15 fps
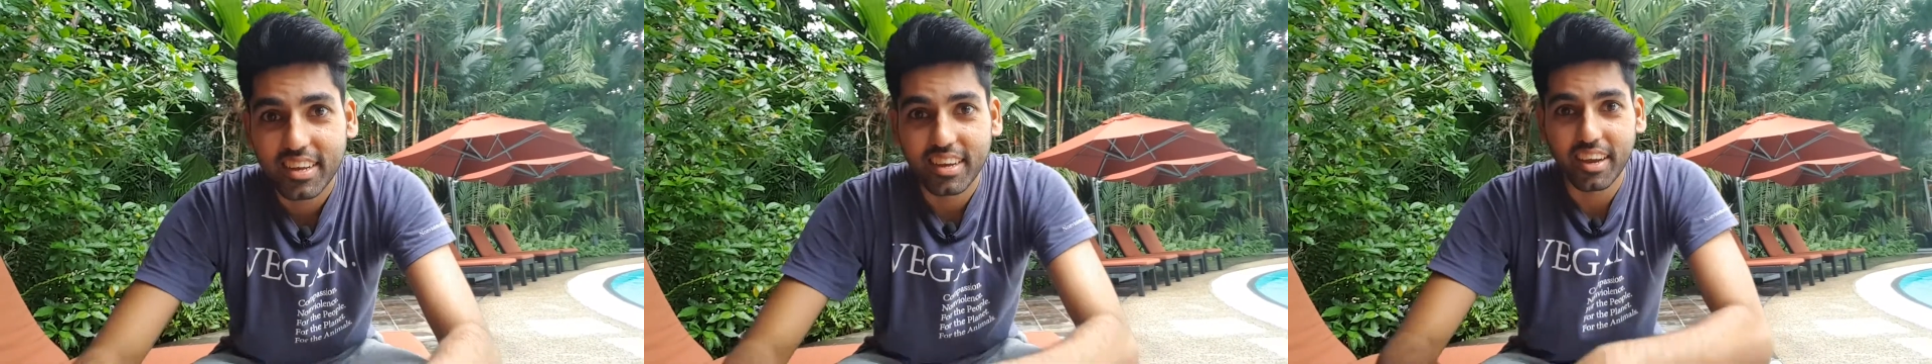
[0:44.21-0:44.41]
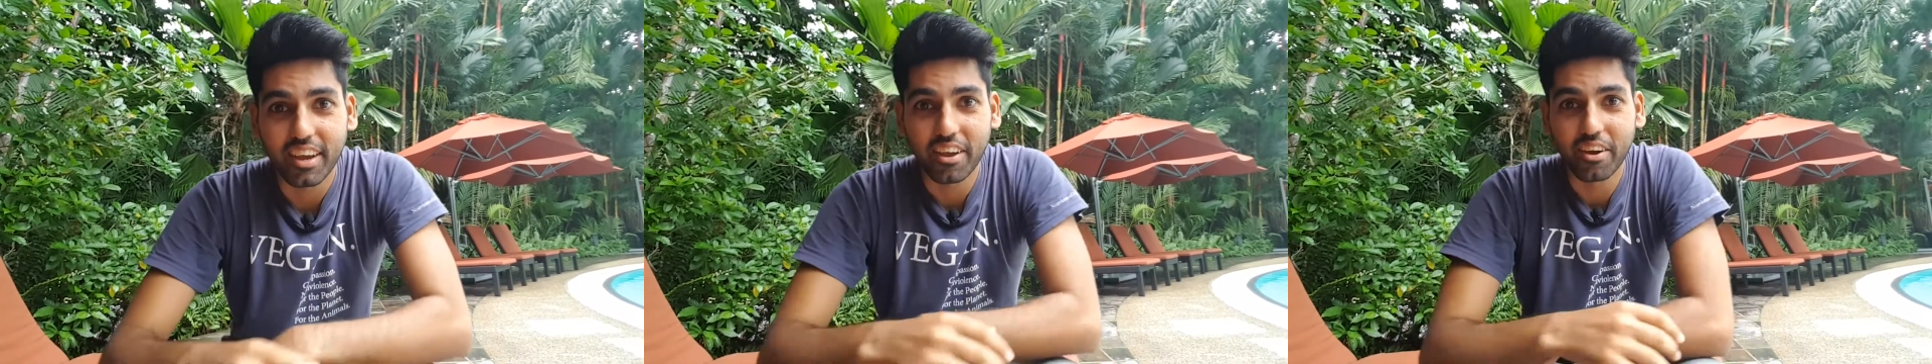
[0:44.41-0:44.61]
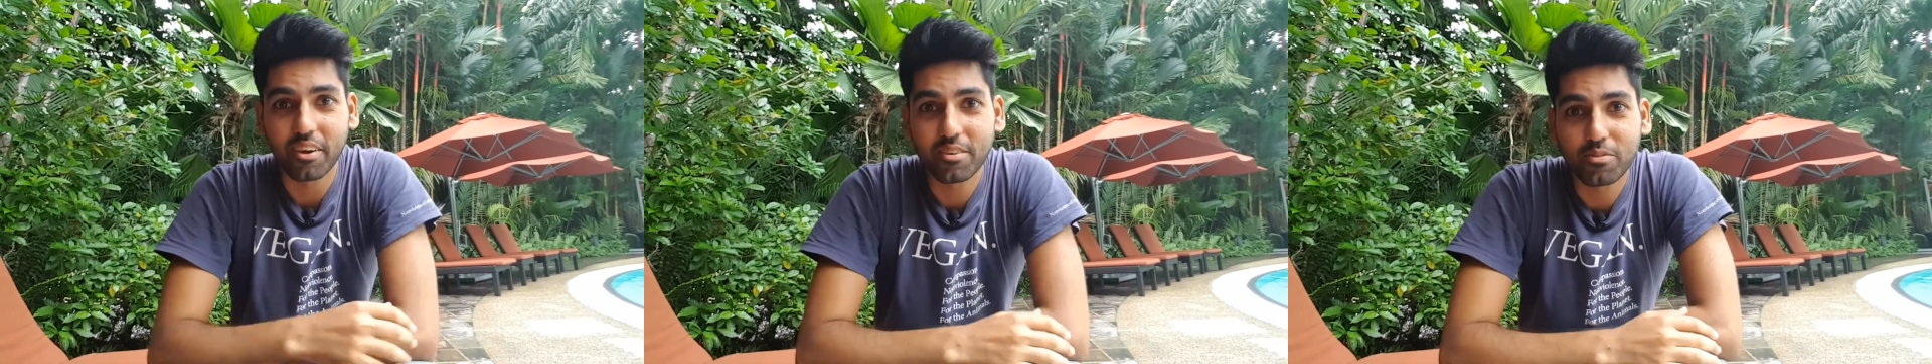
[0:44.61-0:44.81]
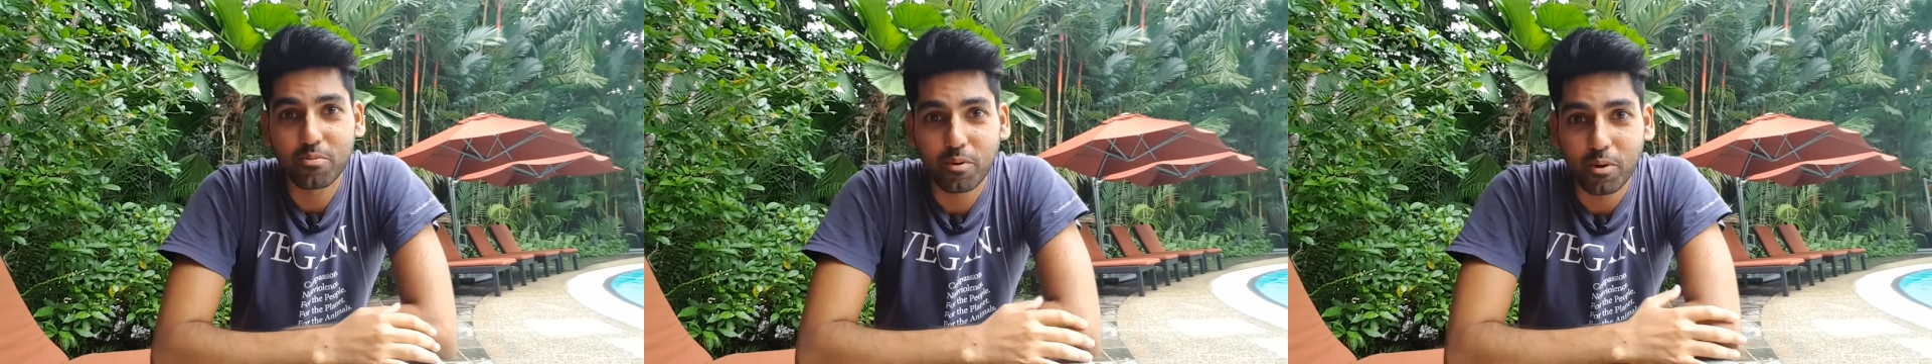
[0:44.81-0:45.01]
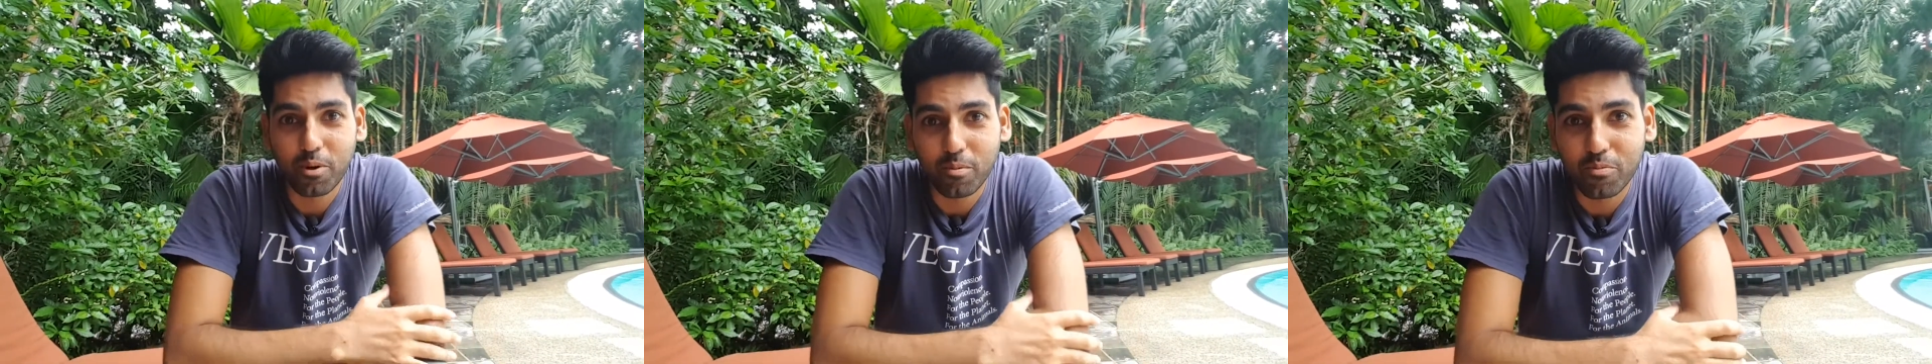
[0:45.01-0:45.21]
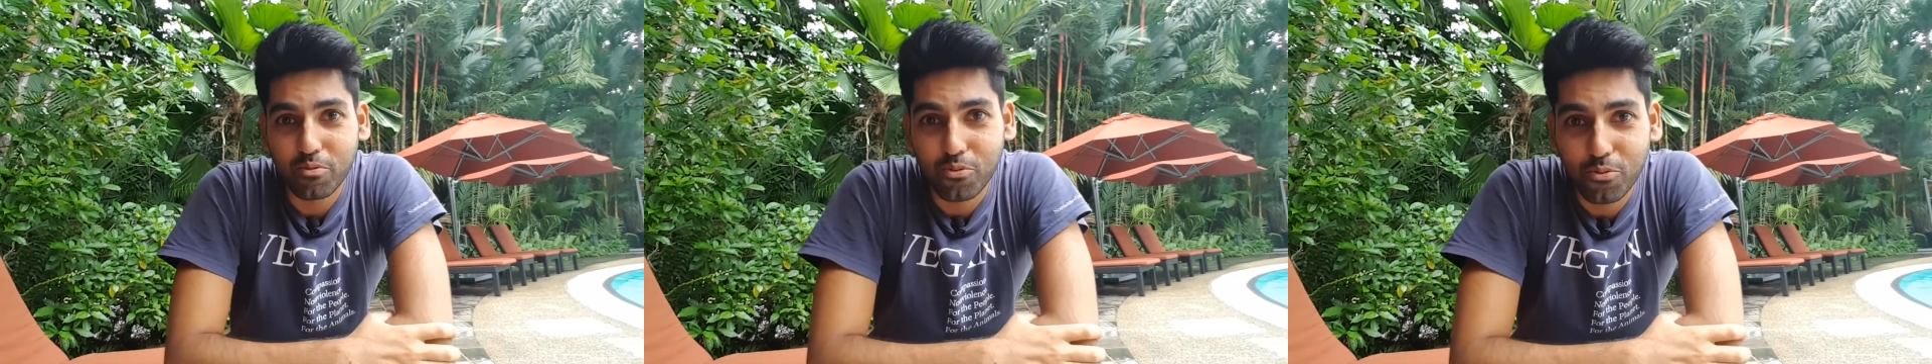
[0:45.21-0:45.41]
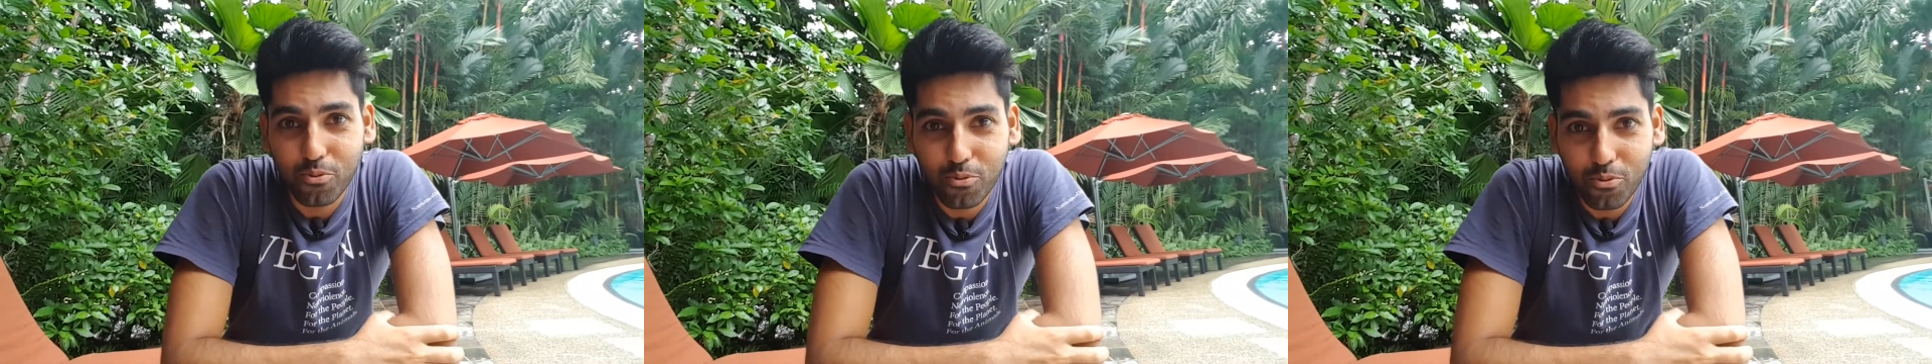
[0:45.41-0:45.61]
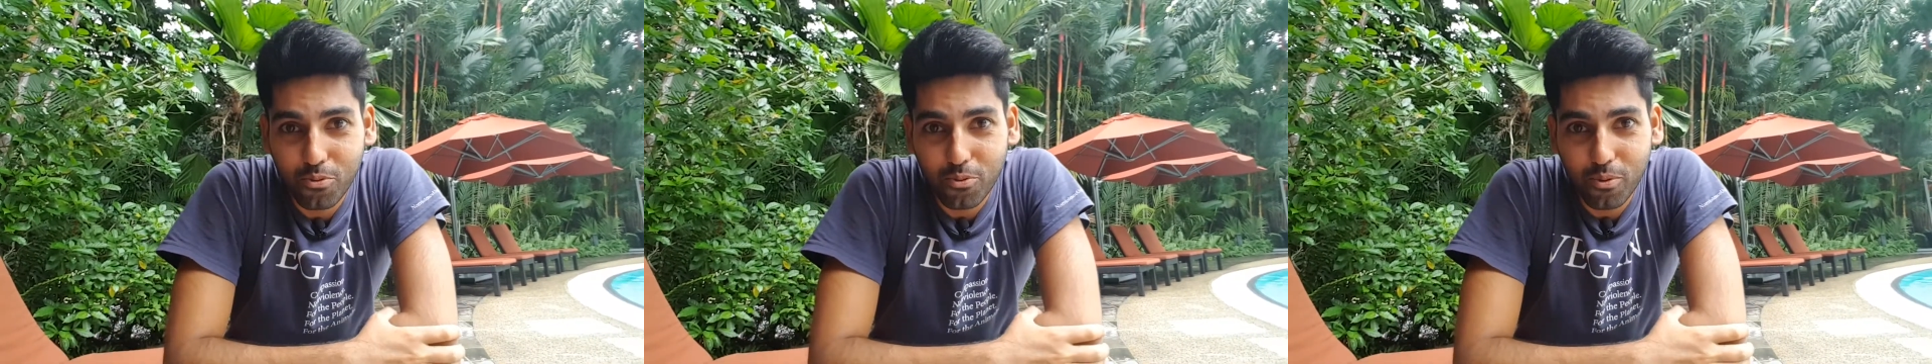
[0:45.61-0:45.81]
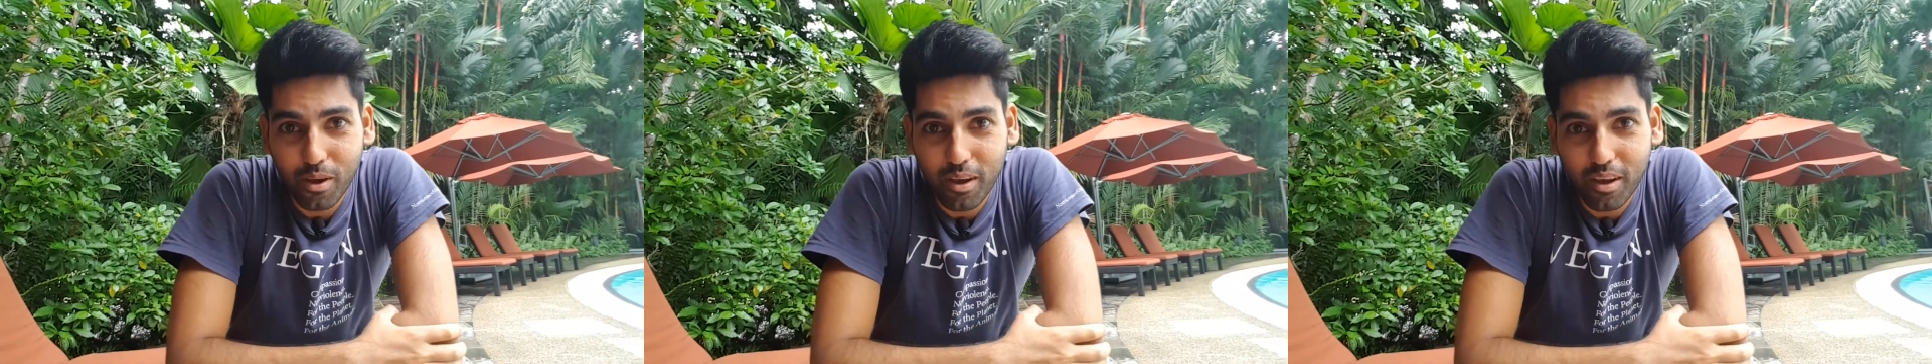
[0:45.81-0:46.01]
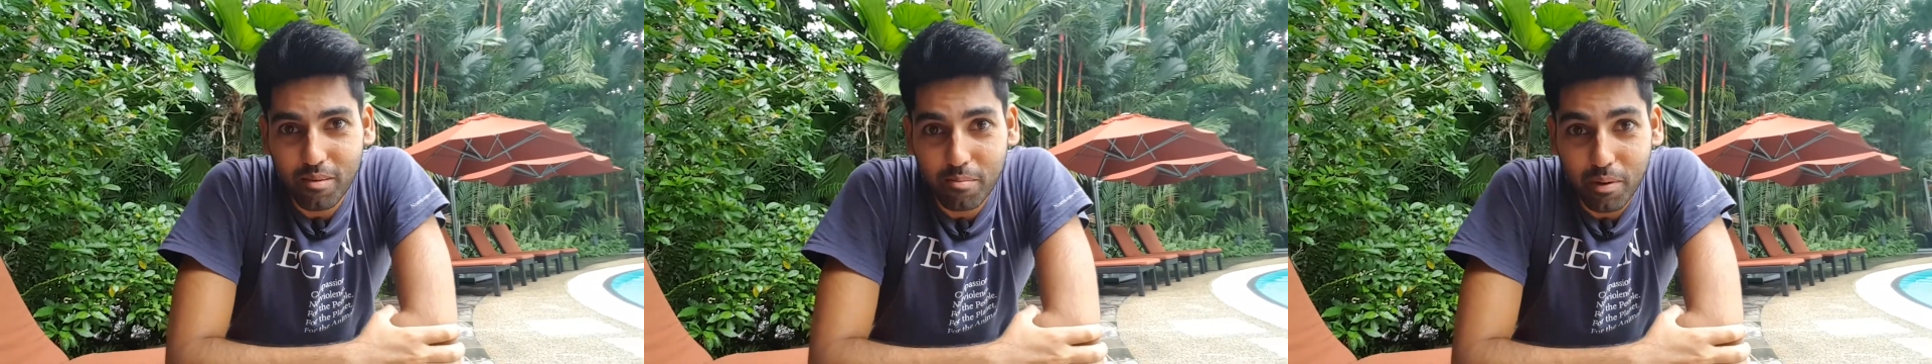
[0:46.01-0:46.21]
Hey guys, welcome to
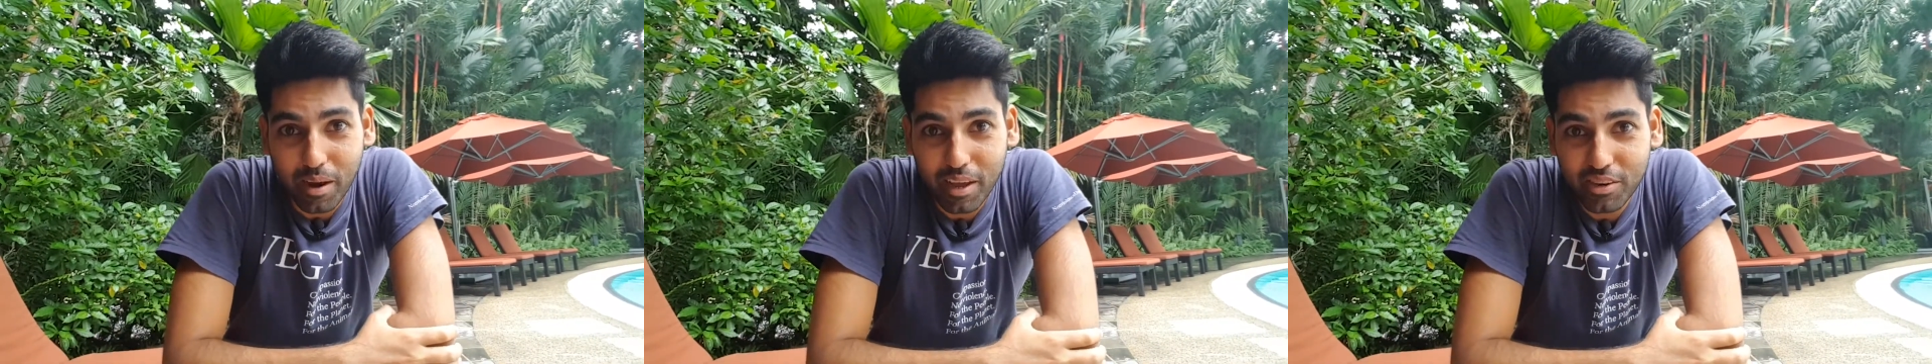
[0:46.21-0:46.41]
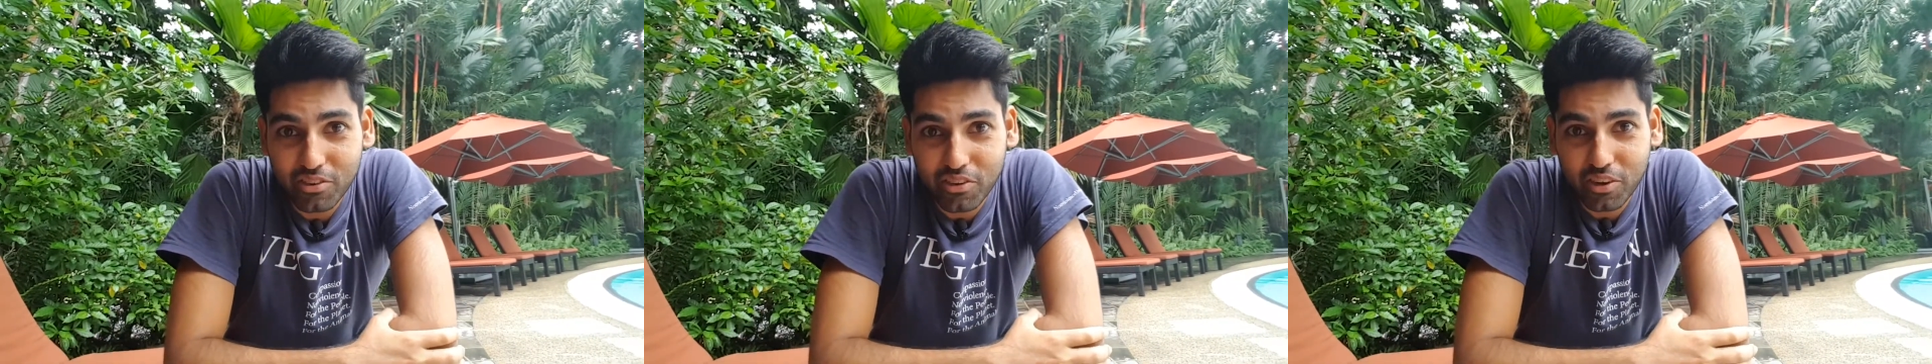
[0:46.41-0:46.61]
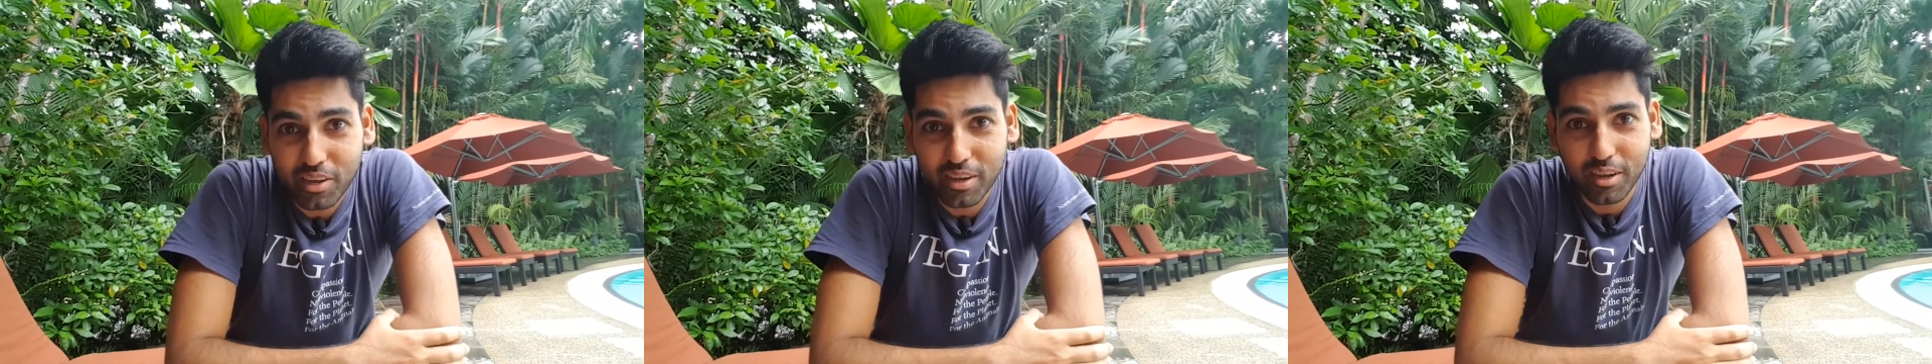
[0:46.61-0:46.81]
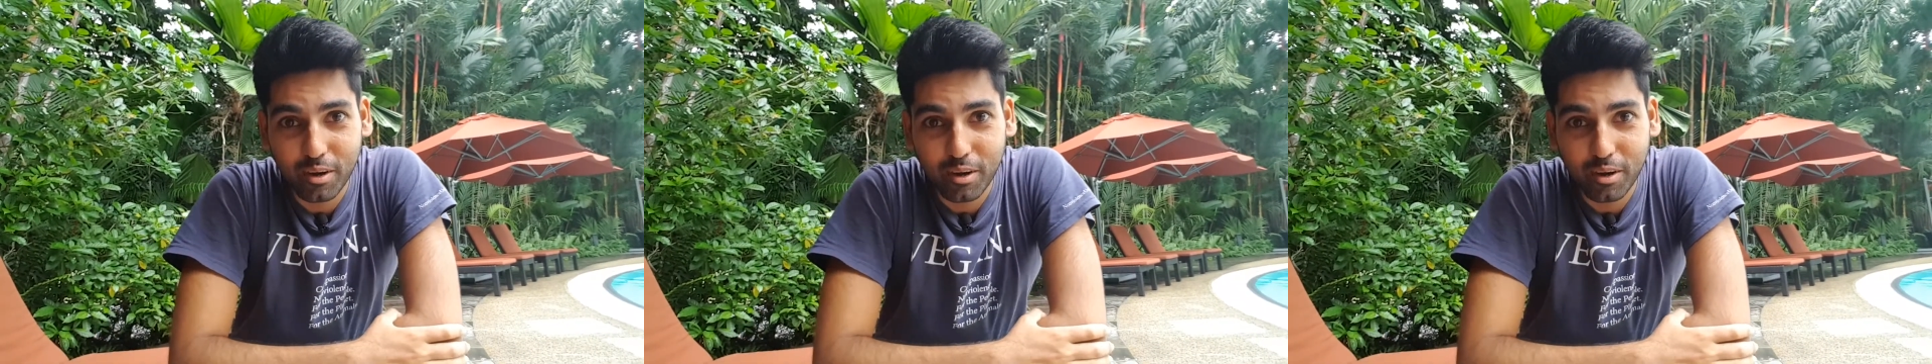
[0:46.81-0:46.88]
Malaysia.